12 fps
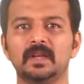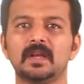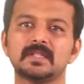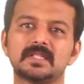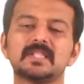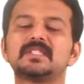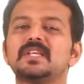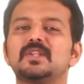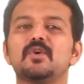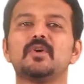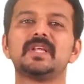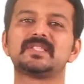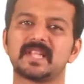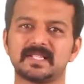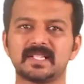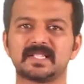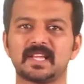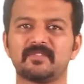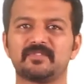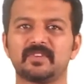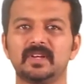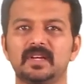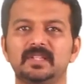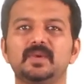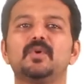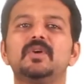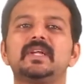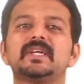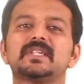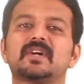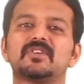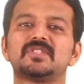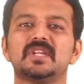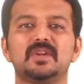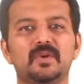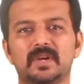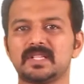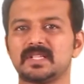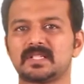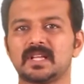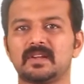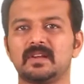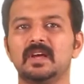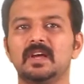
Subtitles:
Since the load is resistive, the voltage across the load resistor